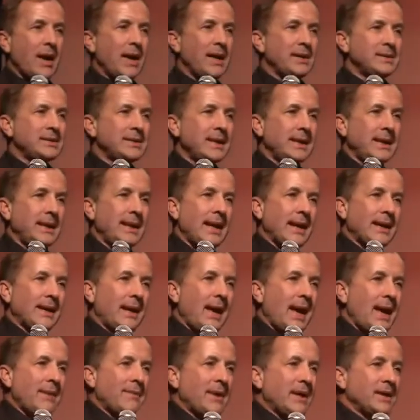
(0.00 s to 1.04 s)
Prize in
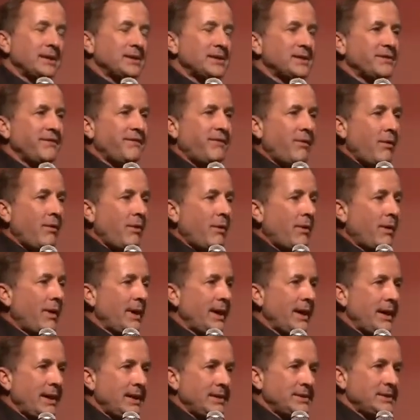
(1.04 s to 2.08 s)
economics
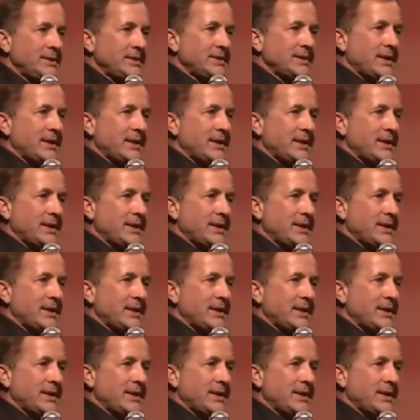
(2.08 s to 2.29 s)
for his